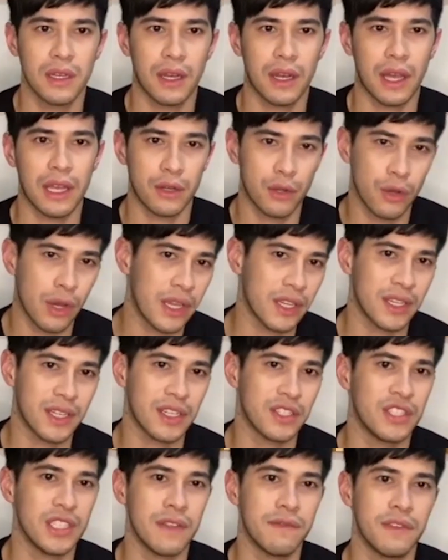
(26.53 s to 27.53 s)
I know I
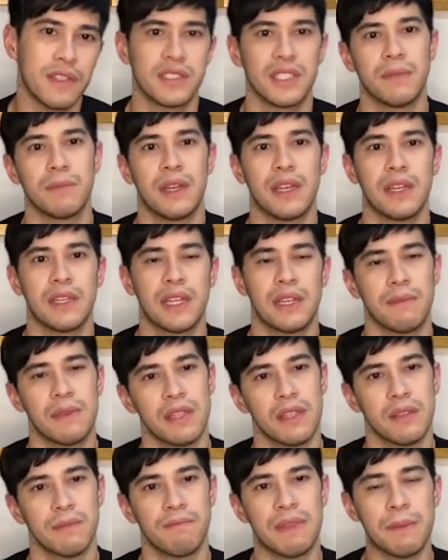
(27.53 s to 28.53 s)
can achieve this naman. I
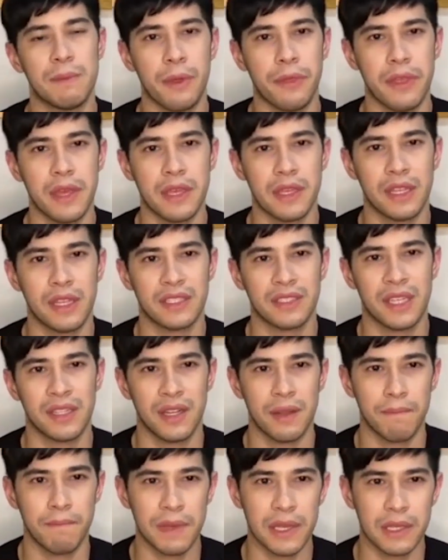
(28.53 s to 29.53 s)
mean, people think it's
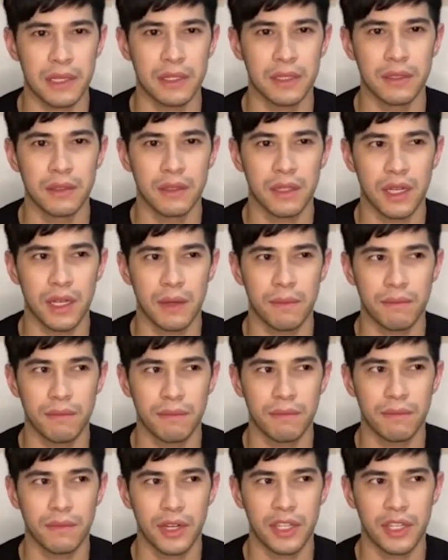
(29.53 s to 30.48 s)
not a big um,